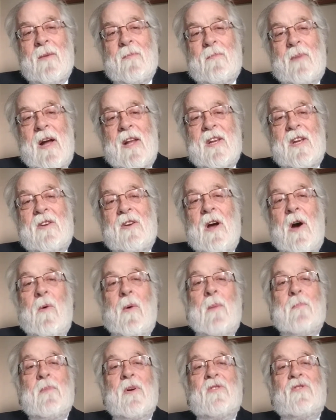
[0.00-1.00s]
But a
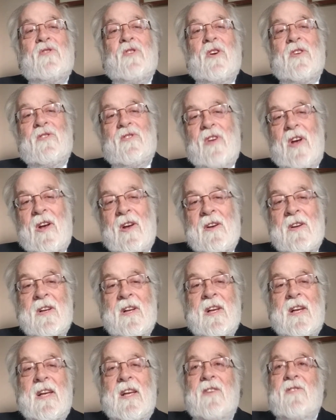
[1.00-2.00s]
mezuzah
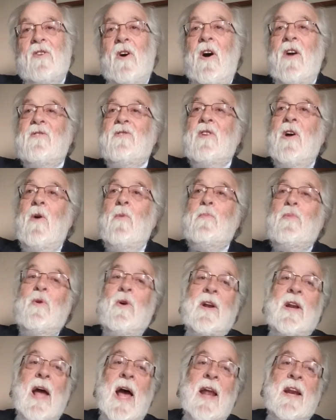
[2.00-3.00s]
is also
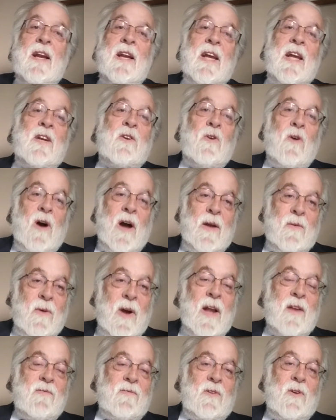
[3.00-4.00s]
put at an incline,
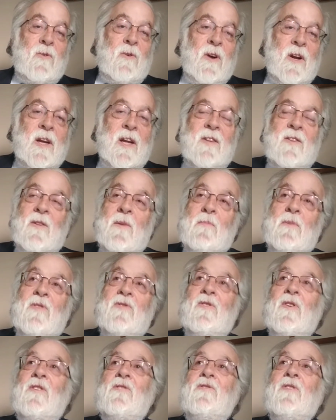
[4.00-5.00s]
right? If you look at the
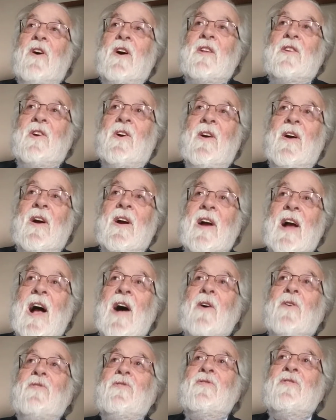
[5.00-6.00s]
mezuzah on your
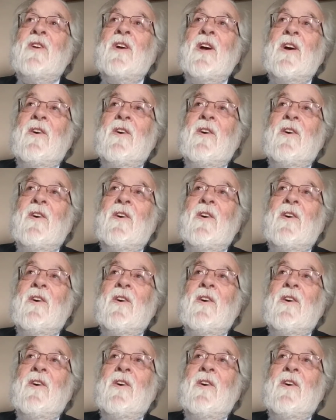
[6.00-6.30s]
house,